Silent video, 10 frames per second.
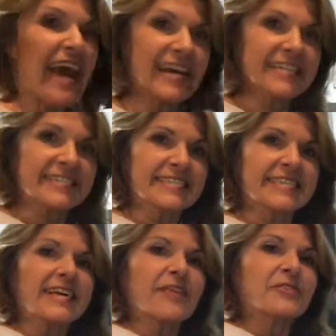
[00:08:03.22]
added
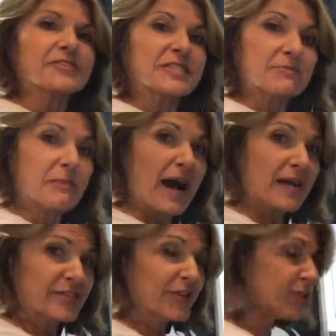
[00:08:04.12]
the
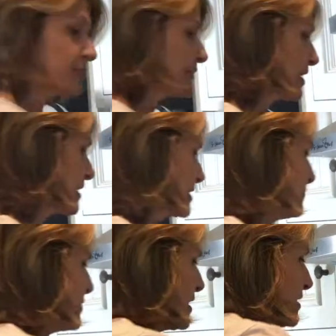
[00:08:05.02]
tomato in,
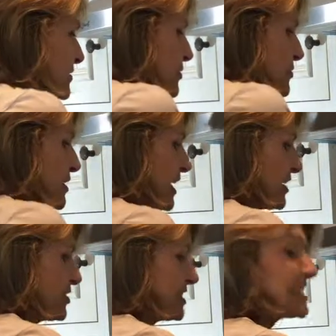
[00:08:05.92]
so you can
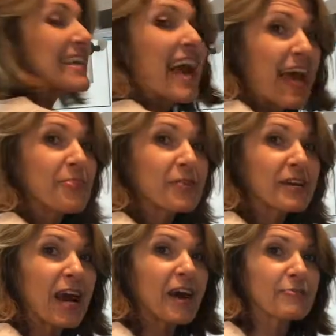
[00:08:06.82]
actually see, and the
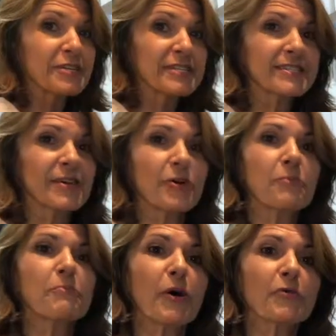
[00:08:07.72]
curry. So
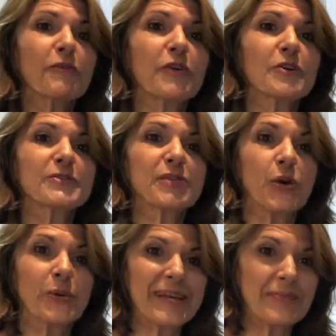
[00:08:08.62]
both of those
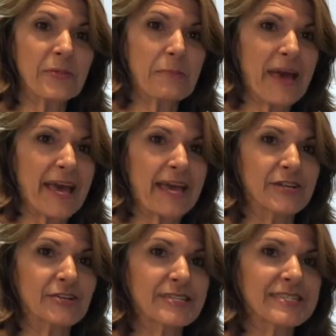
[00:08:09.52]
go in the
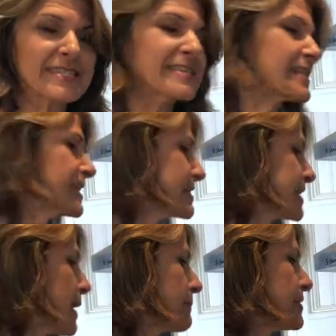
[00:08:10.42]
pan. You can see that that's
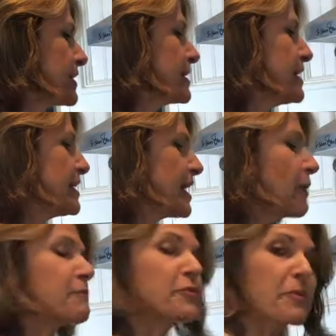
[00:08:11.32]
happening.
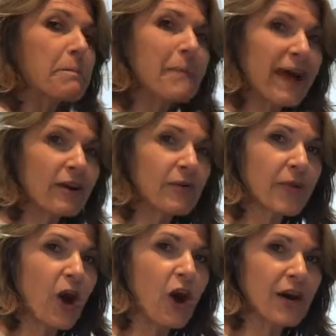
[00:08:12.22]
I'll put it back on
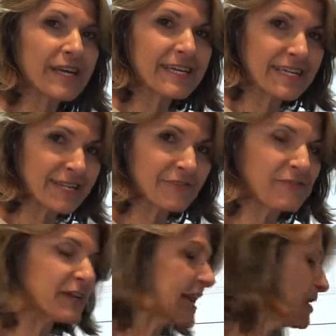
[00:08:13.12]
the high heat
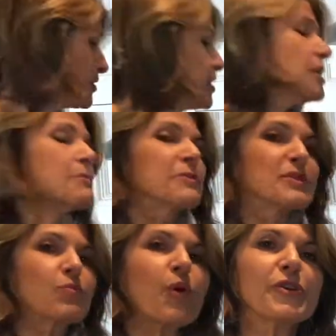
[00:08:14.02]
for now,
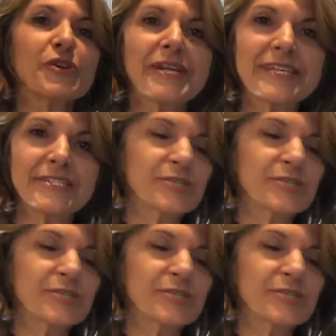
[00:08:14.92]
because what you need to